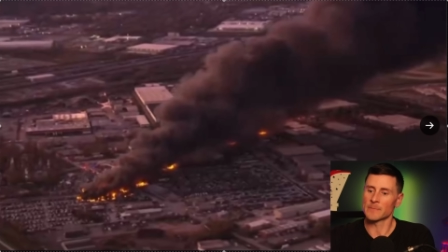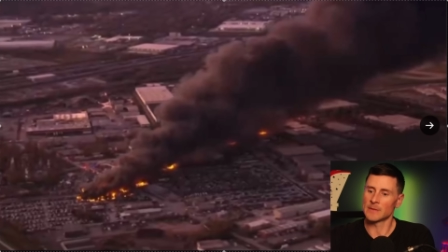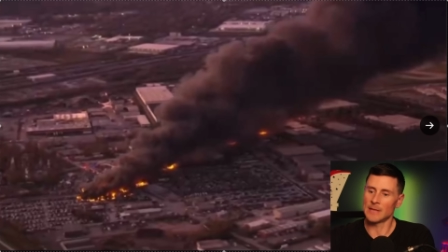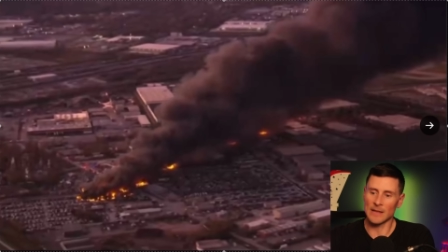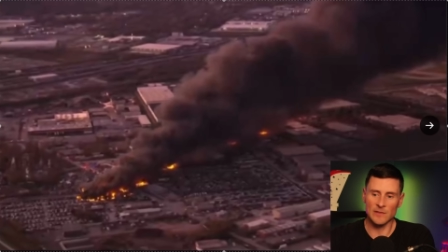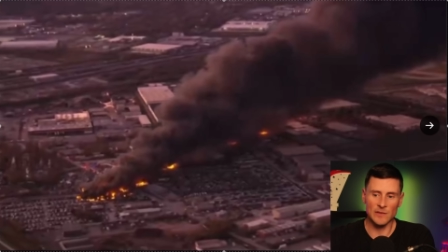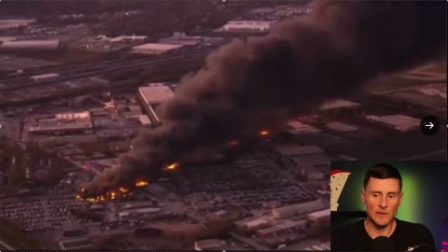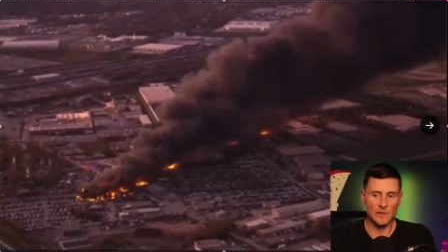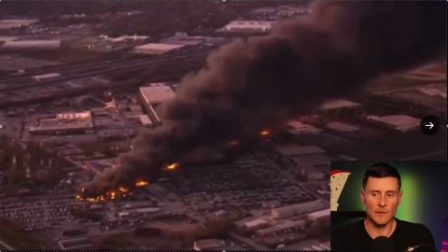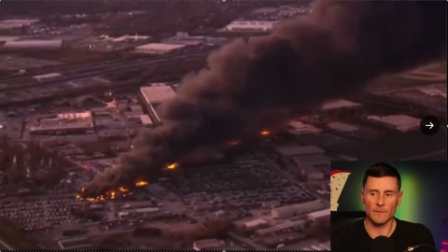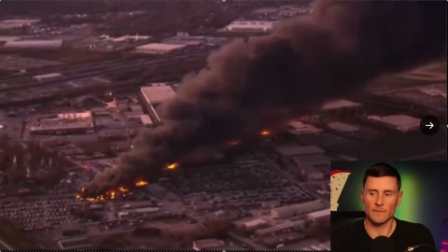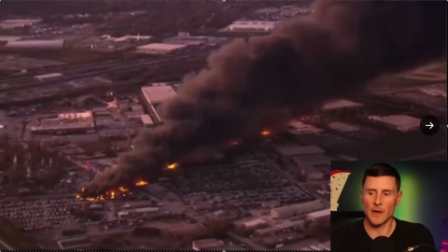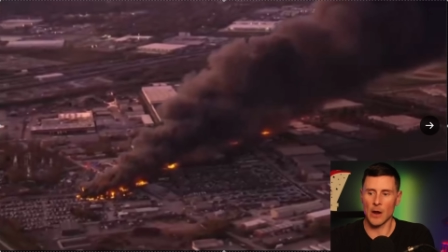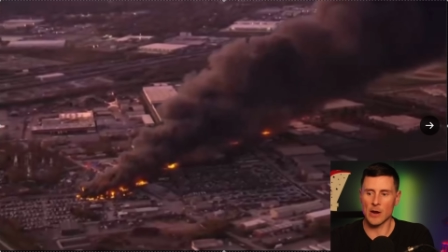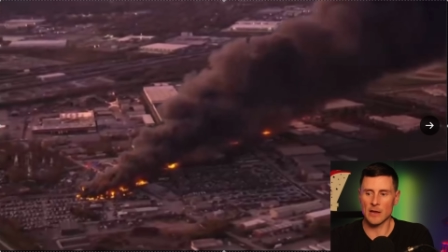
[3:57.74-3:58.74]
That's just
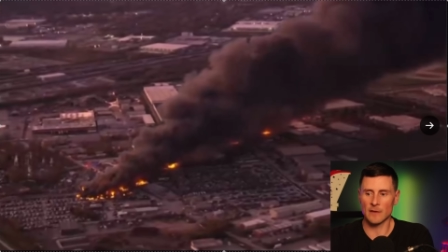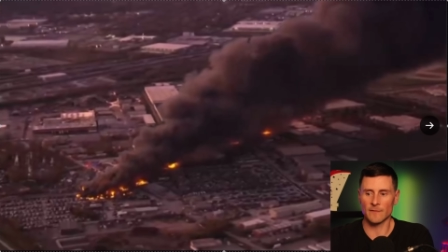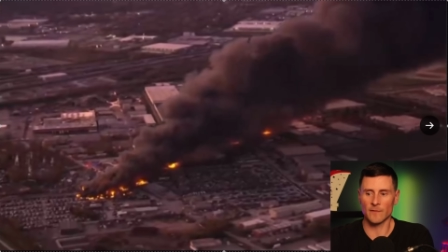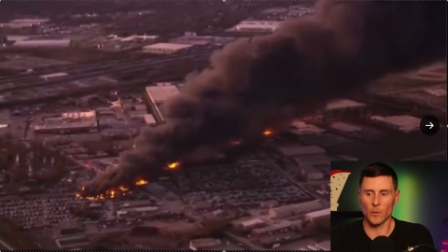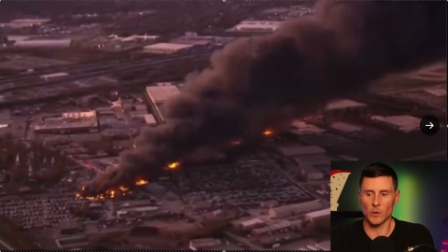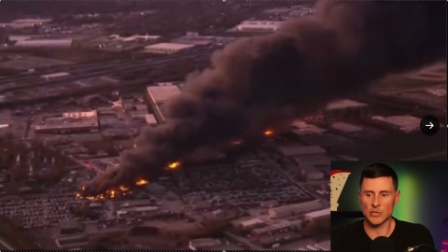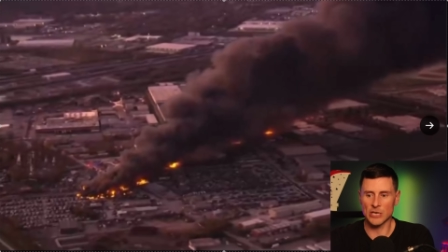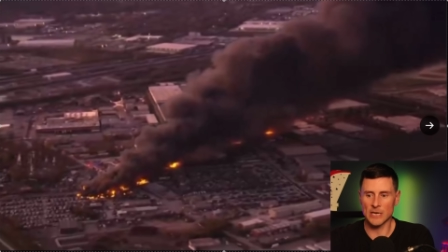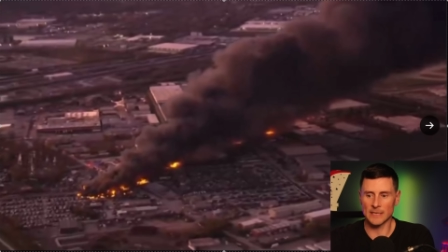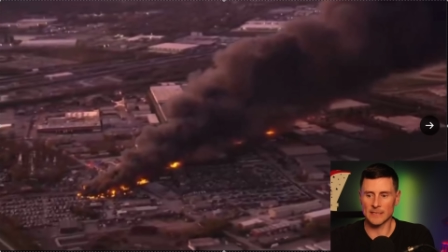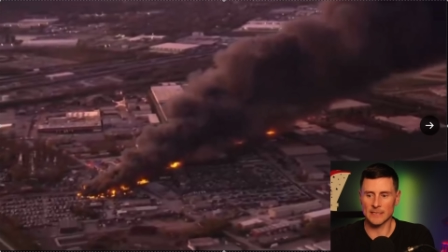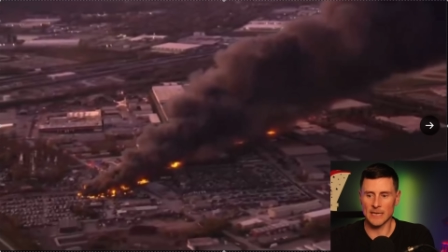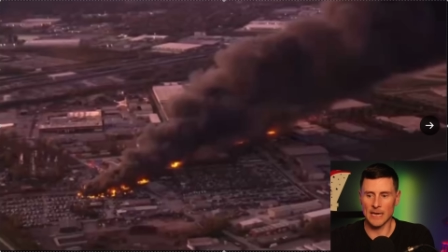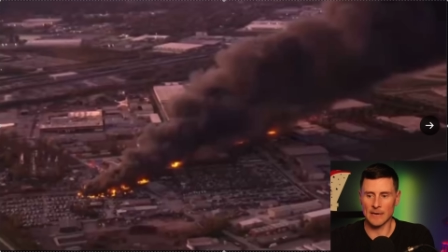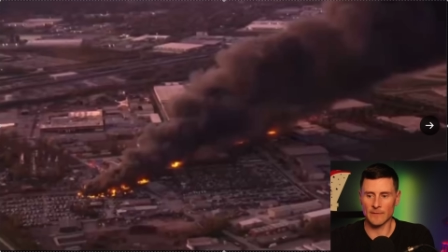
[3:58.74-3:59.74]
a very unfortunate
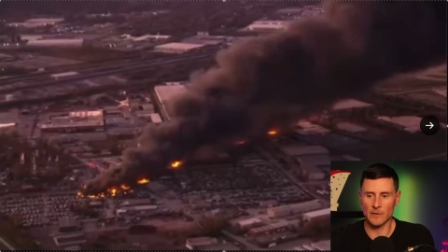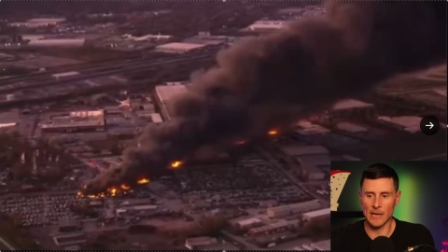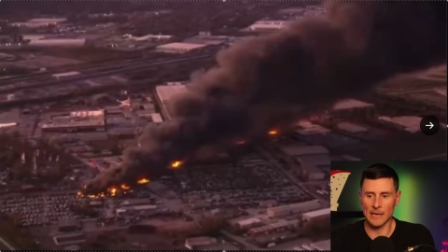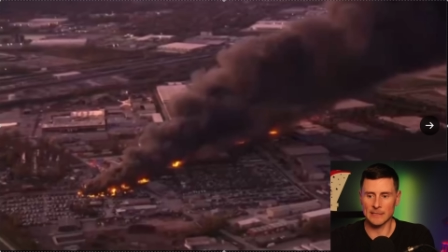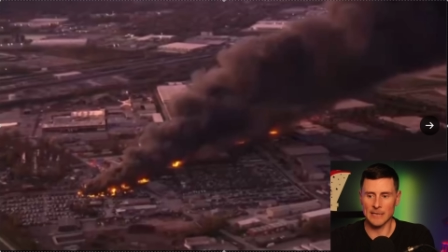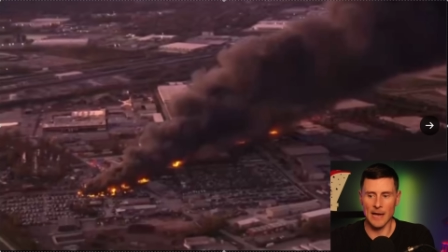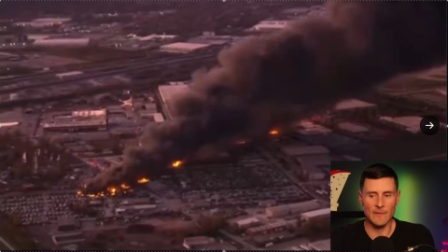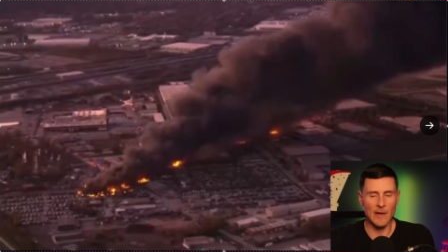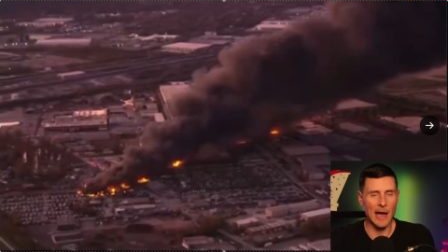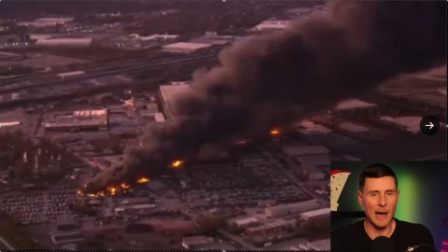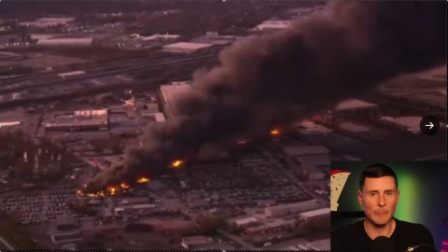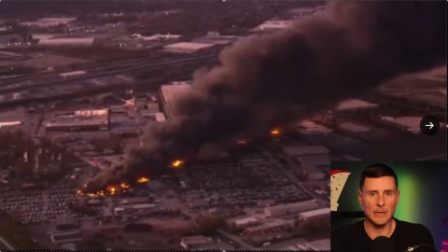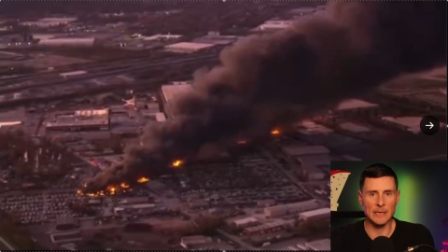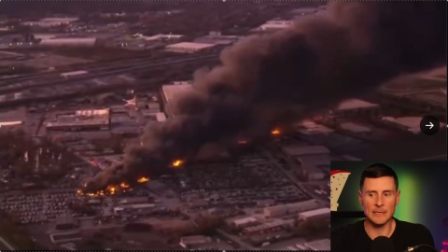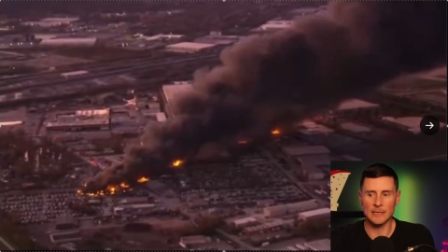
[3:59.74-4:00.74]
scene for that to have
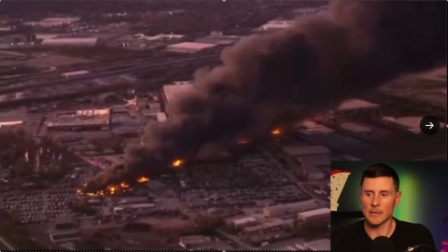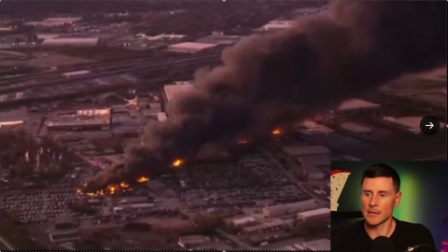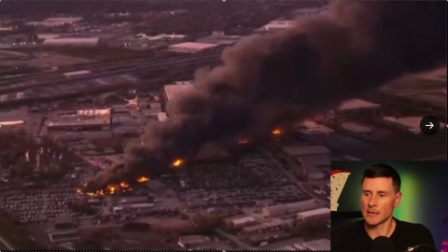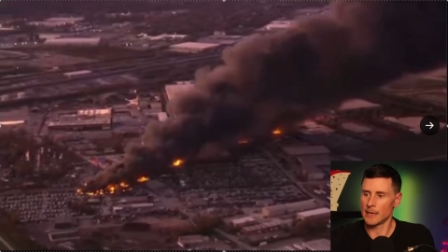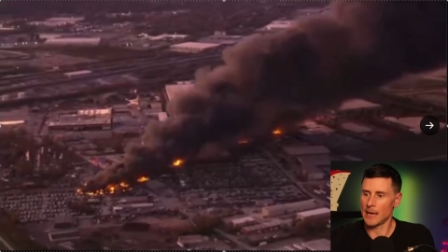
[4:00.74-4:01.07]
happened.